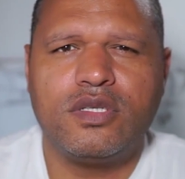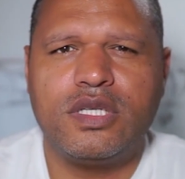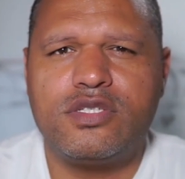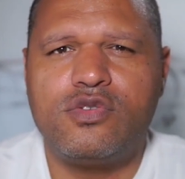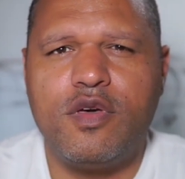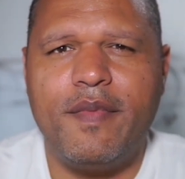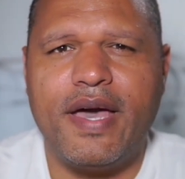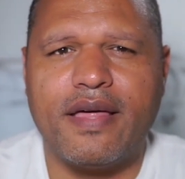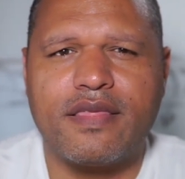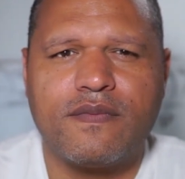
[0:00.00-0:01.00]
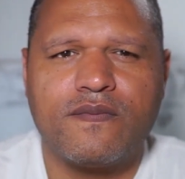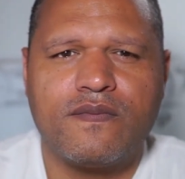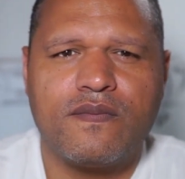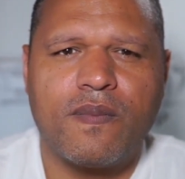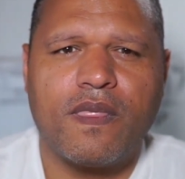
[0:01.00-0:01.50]
So let's do the math.
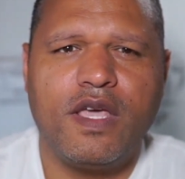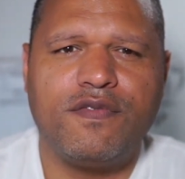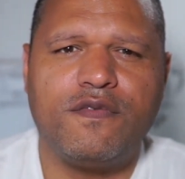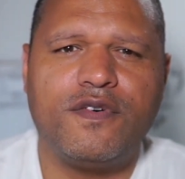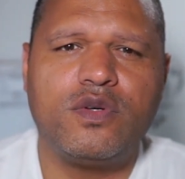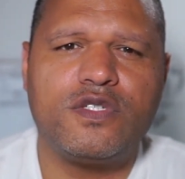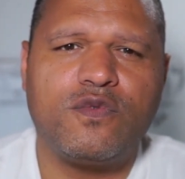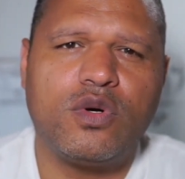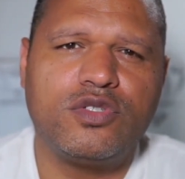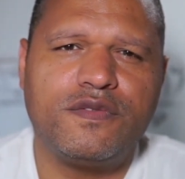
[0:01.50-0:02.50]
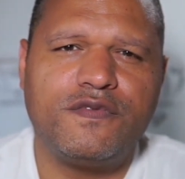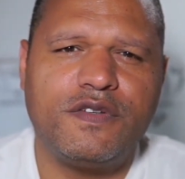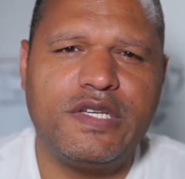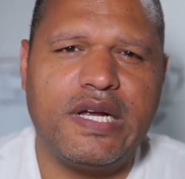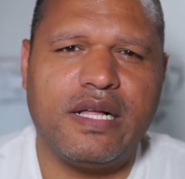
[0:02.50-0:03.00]
If the phone is
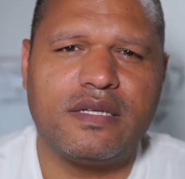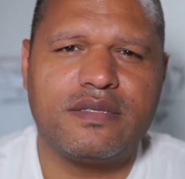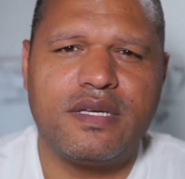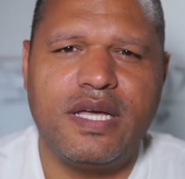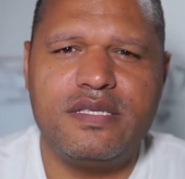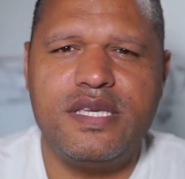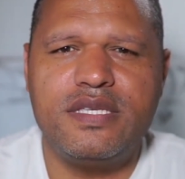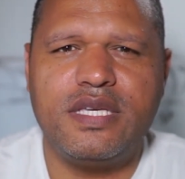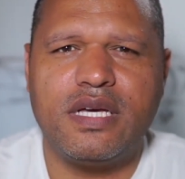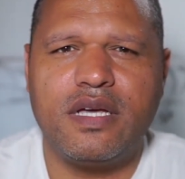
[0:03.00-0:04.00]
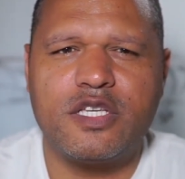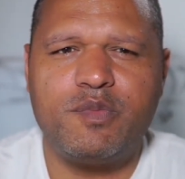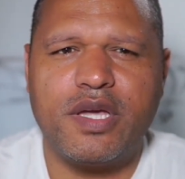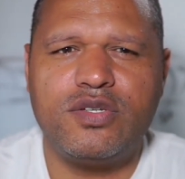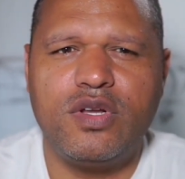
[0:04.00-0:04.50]
$450 and TCL
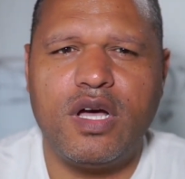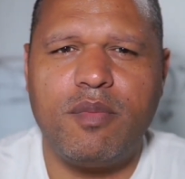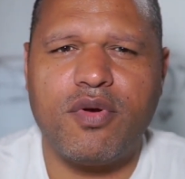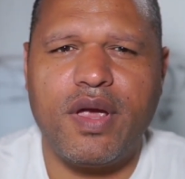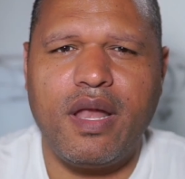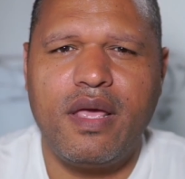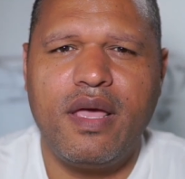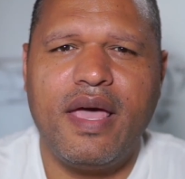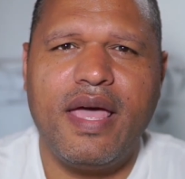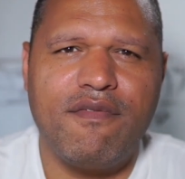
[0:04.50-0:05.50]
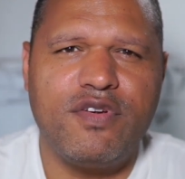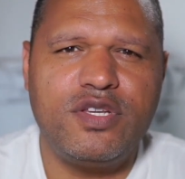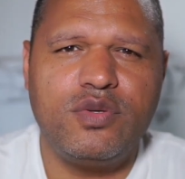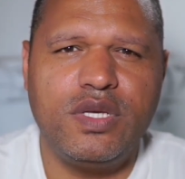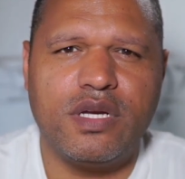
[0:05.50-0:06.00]
expects you to upgrade
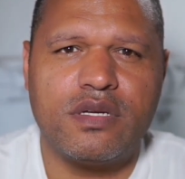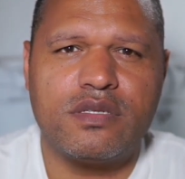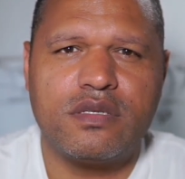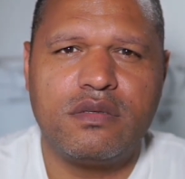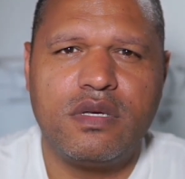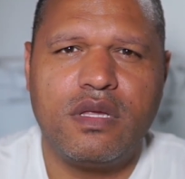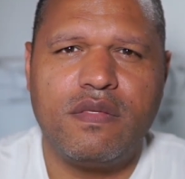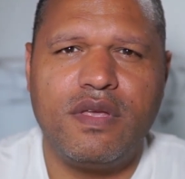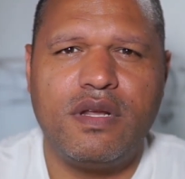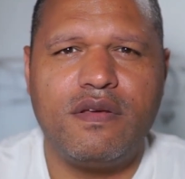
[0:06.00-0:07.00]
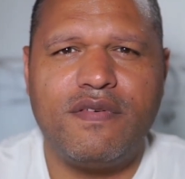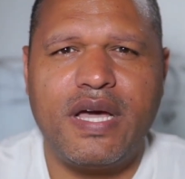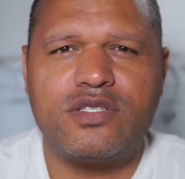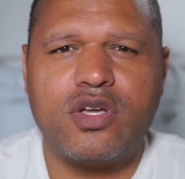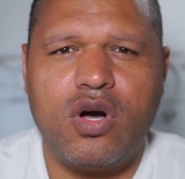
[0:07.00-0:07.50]
every 2 years, then the
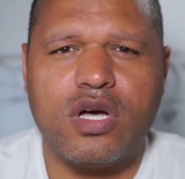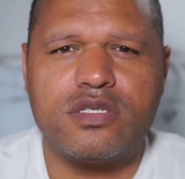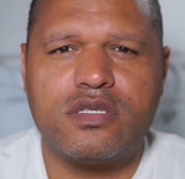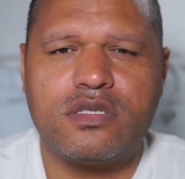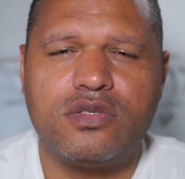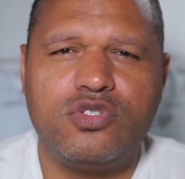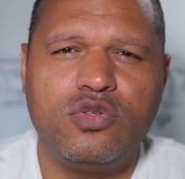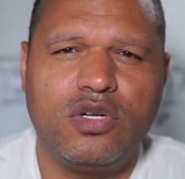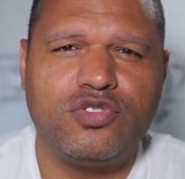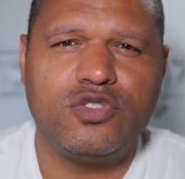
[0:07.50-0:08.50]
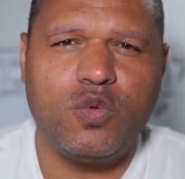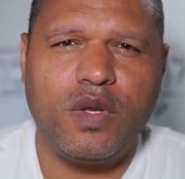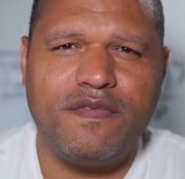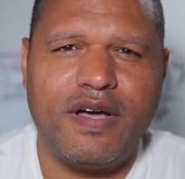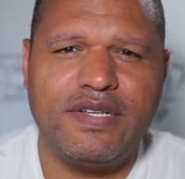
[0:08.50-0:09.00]
device costs
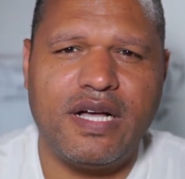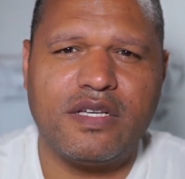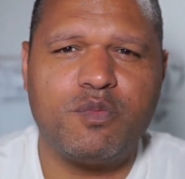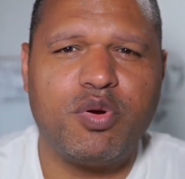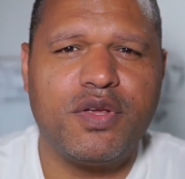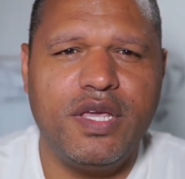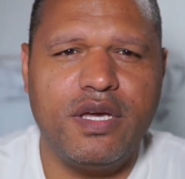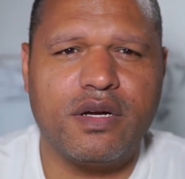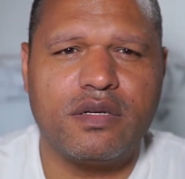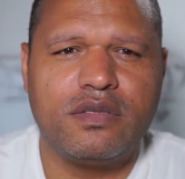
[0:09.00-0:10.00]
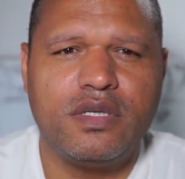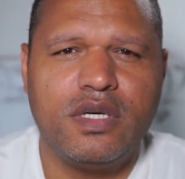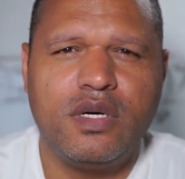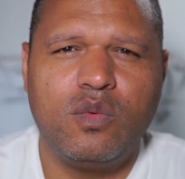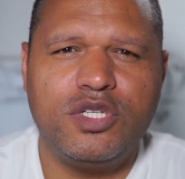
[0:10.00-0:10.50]
$225 per year,
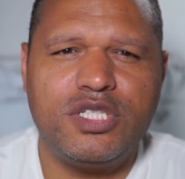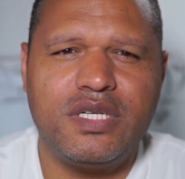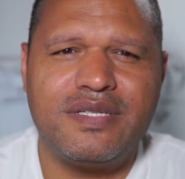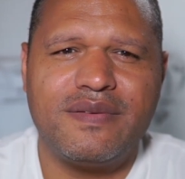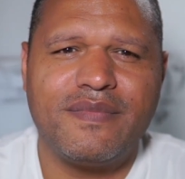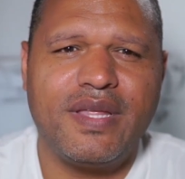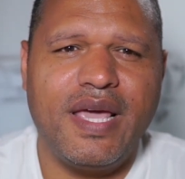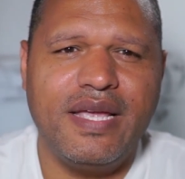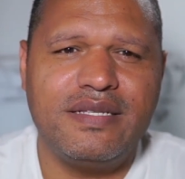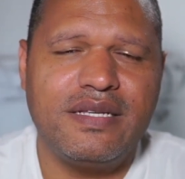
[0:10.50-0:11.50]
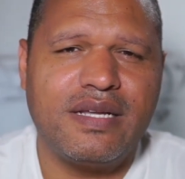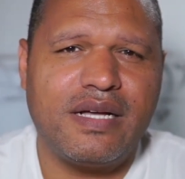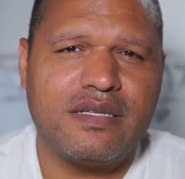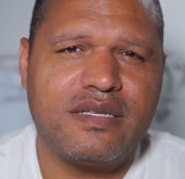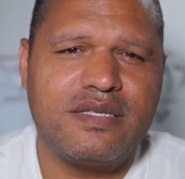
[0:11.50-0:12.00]
which is
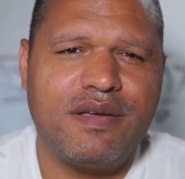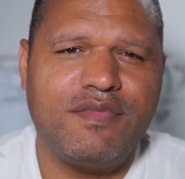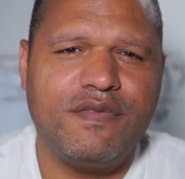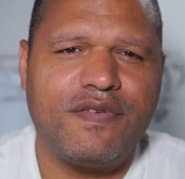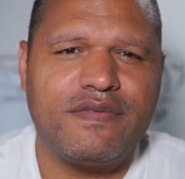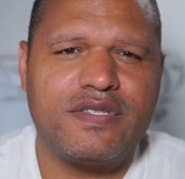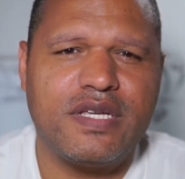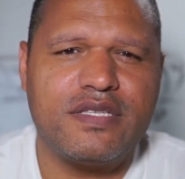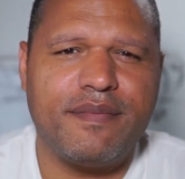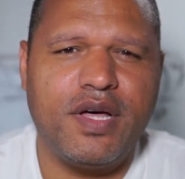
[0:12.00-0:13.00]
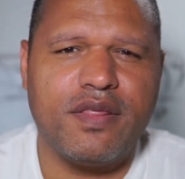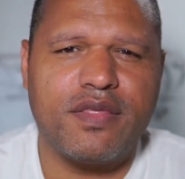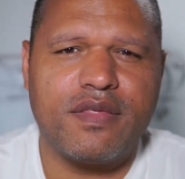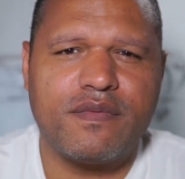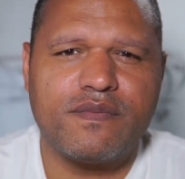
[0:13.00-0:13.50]
$18.75 a
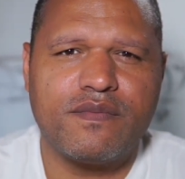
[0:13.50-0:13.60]
month.